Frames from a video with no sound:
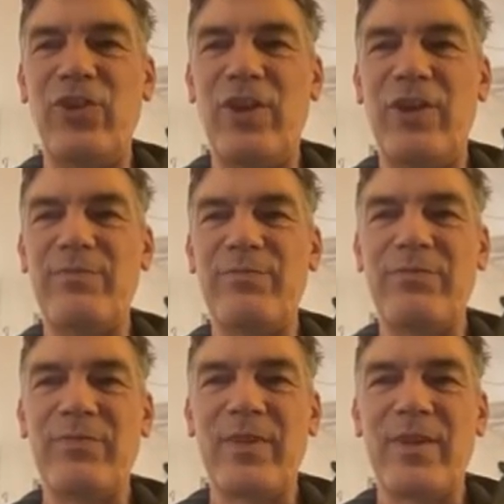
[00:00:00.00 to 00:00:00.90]
here
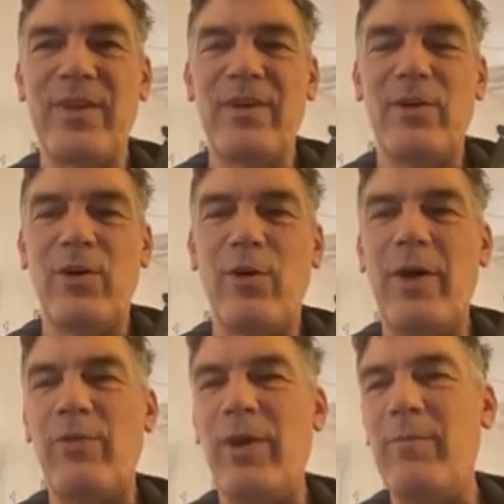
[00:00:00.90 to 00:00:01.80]
oh
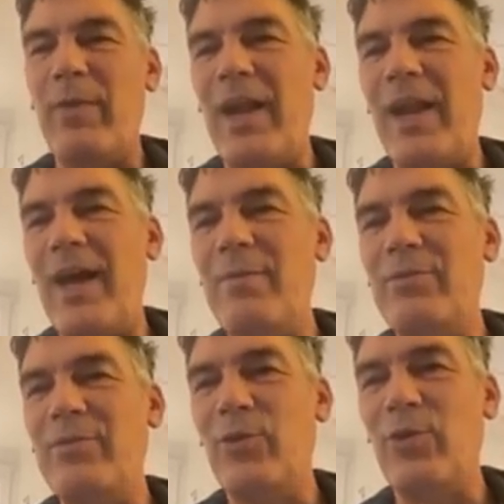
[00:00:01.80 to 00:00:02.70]
by the way my lab
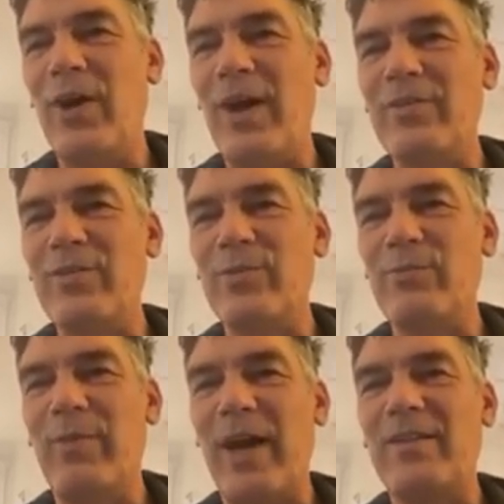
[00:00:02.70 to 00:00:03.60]
so has
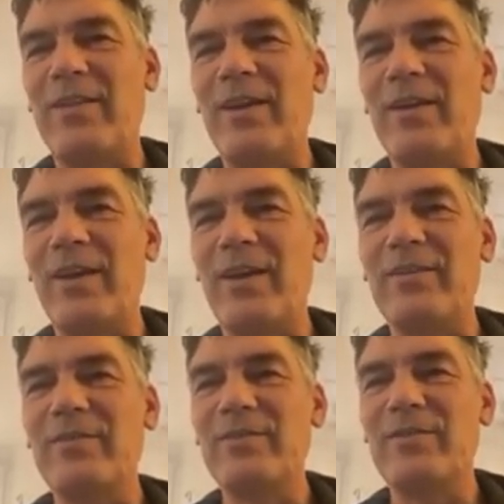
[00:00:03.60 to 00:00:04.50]
bacteria
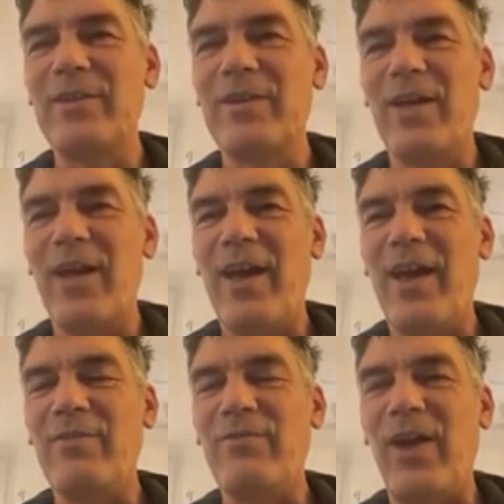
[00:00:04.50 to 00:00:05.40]

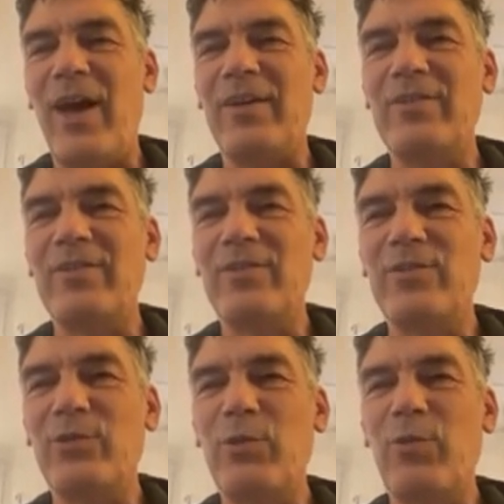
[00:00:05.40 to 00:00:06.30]
and flies
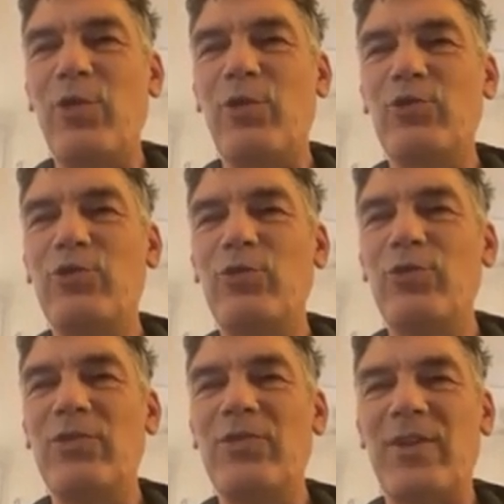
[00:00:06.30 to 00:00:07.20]
so we work on two
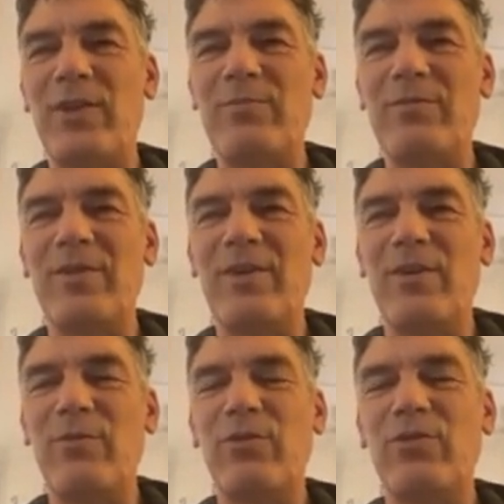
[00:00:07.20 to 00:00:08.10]
system
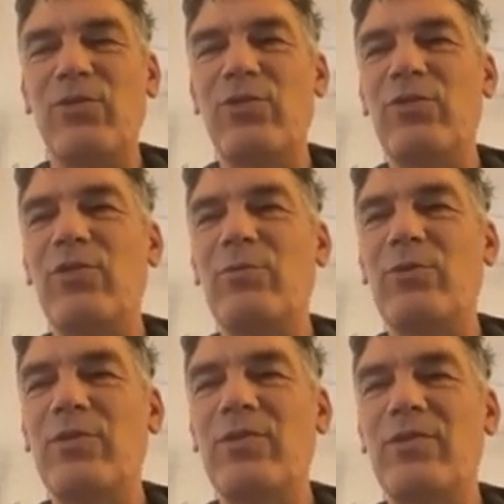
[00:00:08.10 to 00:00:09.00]
which is also some
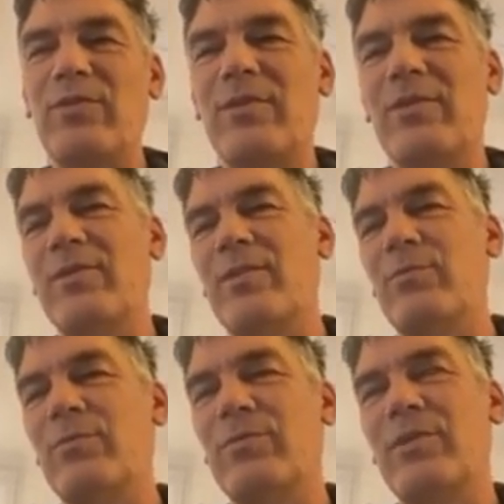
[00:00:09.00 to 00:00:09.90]

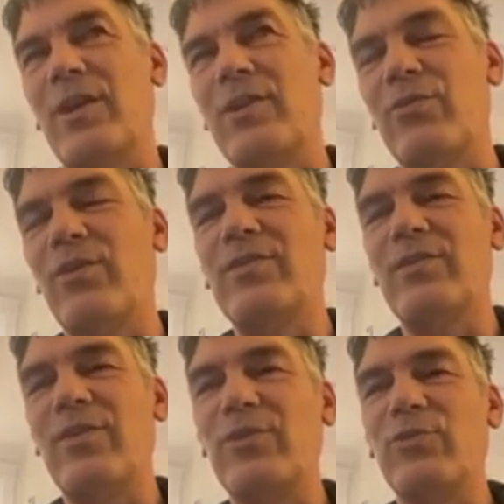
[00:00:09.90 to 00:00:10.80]
some kind of
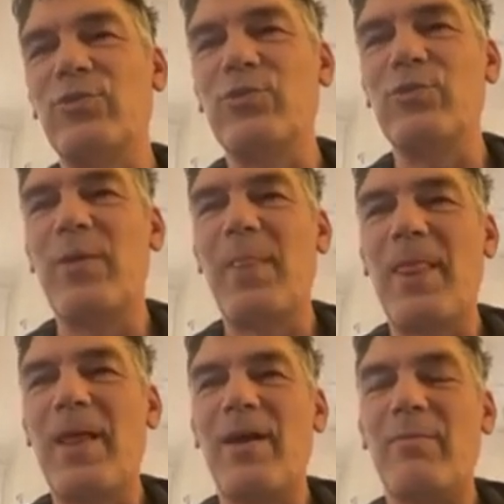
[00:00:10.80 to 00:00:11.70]
crazy thing to do
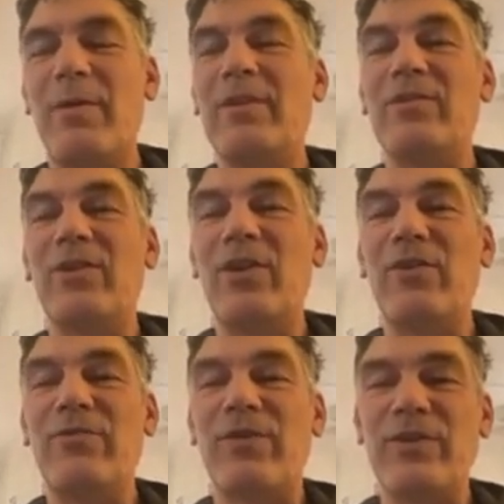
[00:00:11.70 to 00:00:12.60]
but it's a lot
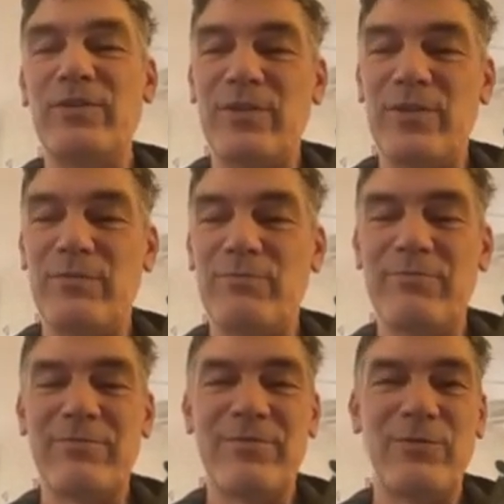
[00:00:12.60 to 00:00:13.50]
of fun. So
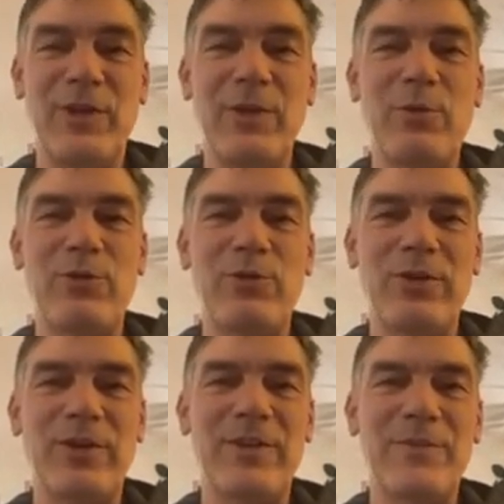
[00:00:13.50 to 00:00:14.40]
we keep on
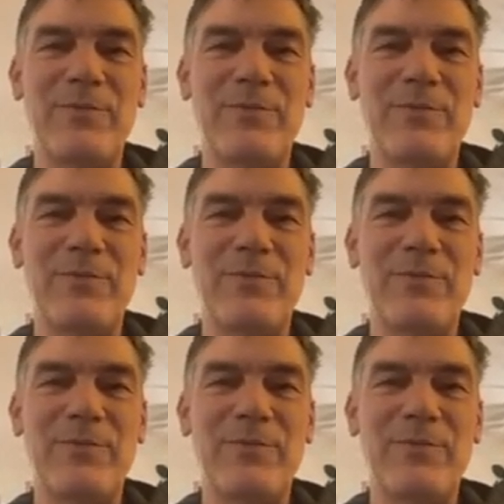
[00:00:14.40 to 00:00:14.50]
doing it.